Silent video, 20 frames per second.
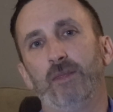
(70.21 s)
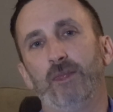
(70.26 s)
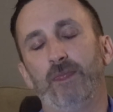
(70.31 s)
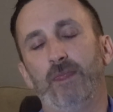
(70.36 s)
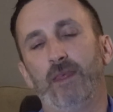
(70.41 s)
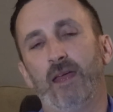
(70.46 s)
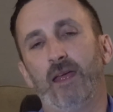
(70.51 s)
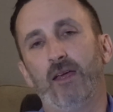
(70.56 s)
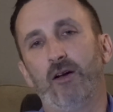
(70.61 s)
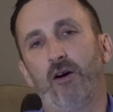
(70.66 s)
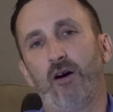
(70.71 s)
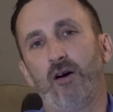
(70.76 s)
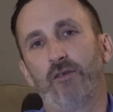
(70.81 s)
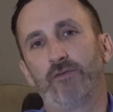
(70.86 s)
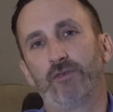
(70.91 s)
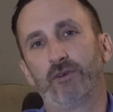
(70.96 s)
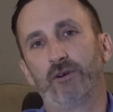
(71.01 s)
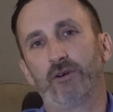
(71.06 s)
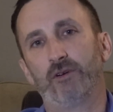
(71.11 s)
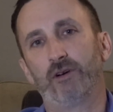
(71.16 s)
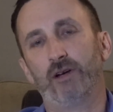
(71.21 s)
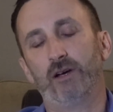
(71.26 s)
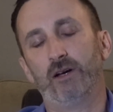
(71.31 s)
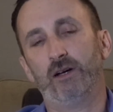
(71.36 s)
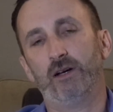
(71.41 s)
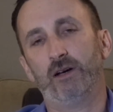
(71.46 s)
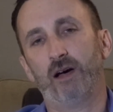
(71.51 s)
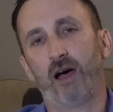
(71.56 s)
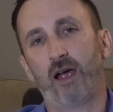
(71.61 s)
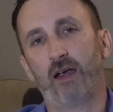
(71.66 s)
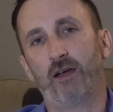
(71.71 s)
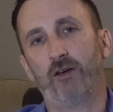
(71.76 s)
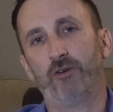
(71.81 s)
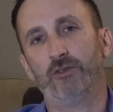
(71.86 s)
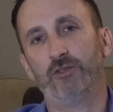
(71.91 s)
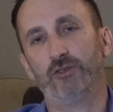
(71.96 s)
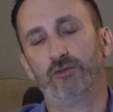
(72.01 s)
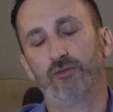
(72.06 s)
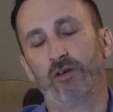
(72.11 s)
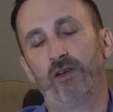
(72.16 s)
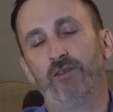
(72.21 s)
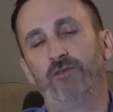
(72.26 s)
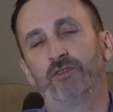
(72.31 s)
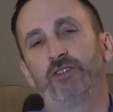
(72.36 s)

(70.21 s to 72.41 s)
They offer a higher degree of